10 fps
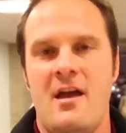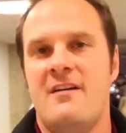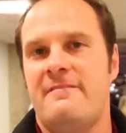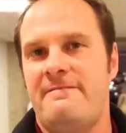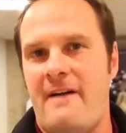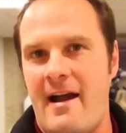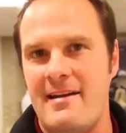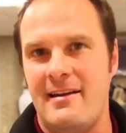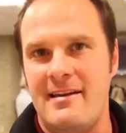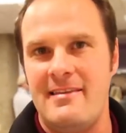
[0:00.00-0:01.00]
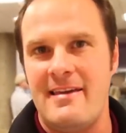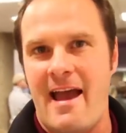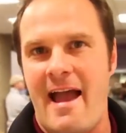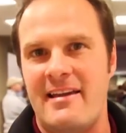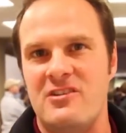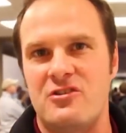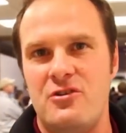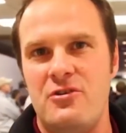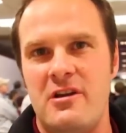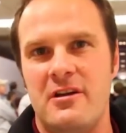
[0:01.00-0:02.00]
Finally, the Aggies' New
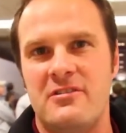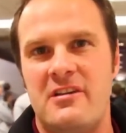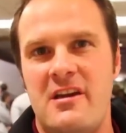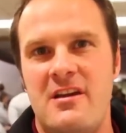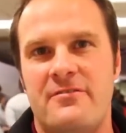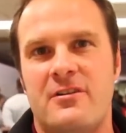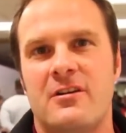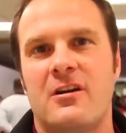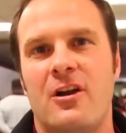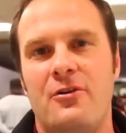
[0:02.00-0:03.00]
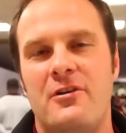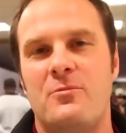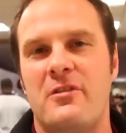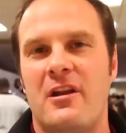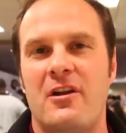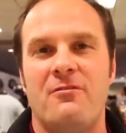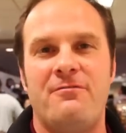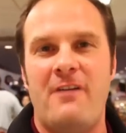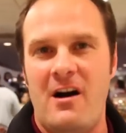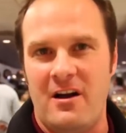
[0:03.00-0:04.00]
Year's Eve concluded with a little
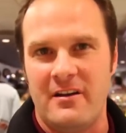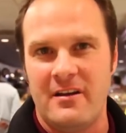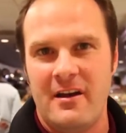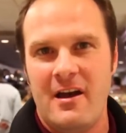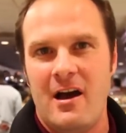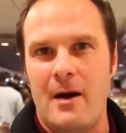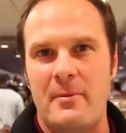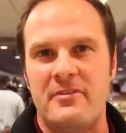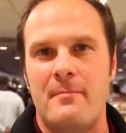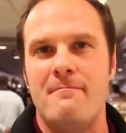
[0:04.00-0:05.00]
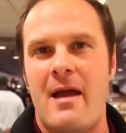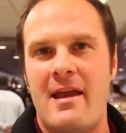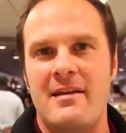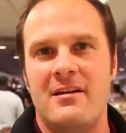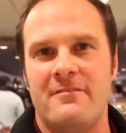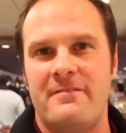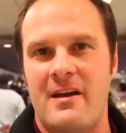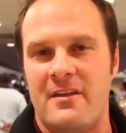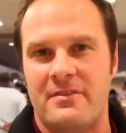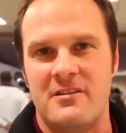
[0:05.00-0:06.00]
fun up at the main
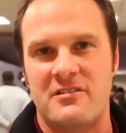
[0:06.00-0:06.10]
event. This